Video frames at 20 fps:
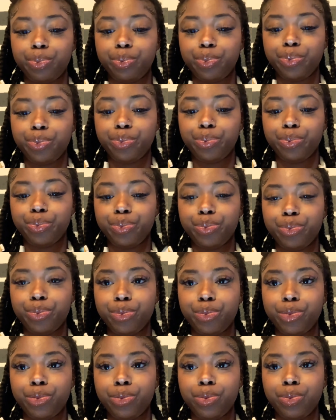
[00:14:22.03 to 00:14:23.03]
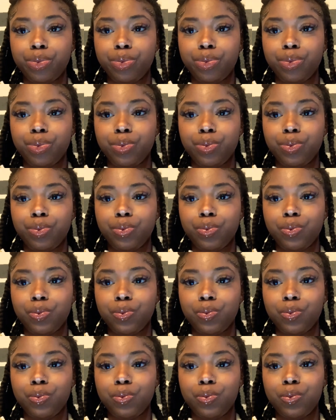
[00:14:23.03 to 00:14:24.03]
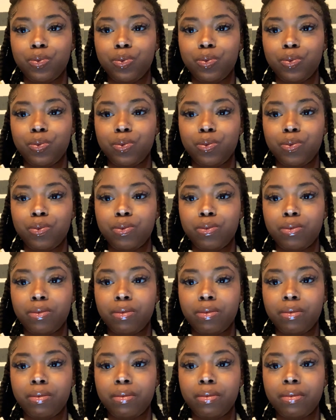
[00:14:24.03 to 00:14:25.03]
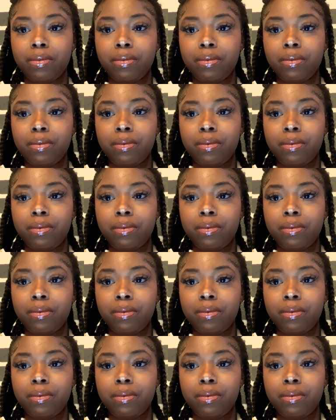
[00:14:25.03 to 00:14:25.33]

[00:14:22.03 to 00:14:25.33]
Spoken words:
Nothing is said.